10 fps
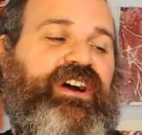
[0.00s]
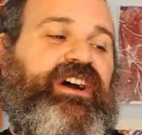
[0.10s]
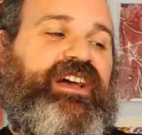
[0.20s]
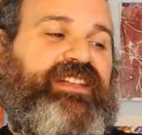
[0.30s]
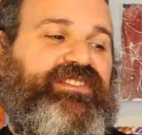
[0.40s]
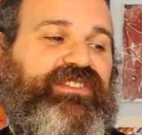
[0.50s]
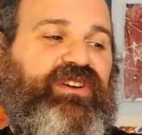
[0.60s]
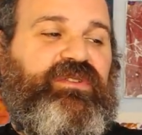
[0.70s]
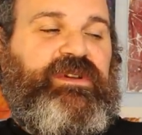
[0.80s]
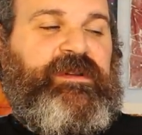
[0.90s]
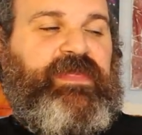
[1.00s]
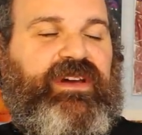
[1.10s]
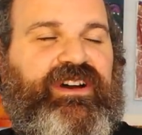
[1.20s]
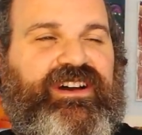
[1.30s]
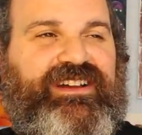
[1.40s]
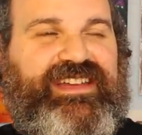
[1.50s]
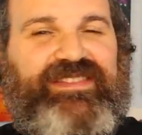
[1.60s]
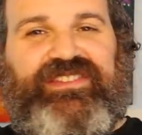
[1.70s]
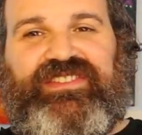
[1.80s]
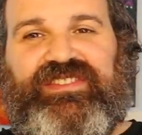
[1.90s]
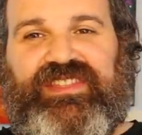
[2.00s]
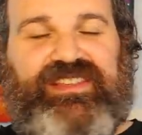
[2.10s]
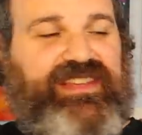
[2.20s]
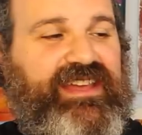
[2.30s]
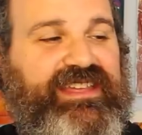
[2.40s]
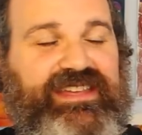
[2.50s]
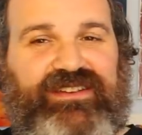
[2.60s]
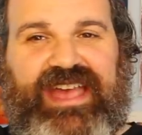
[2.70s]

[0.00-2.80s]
uh, and so uh, again, this is this guy here.